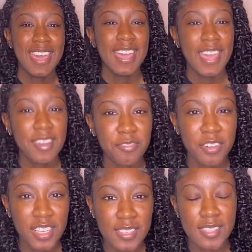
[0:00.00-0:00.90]
Hey
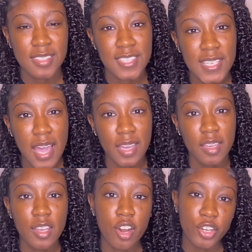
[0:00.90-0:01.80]
friends, it's Naya.
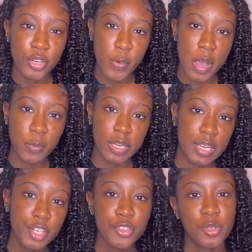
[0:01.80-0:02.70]
You already know why we're
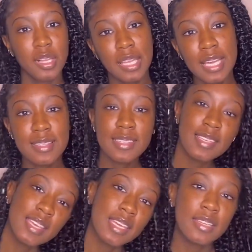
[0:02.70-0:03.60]
here, so let's
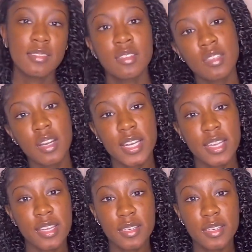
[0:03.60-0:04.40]
get started.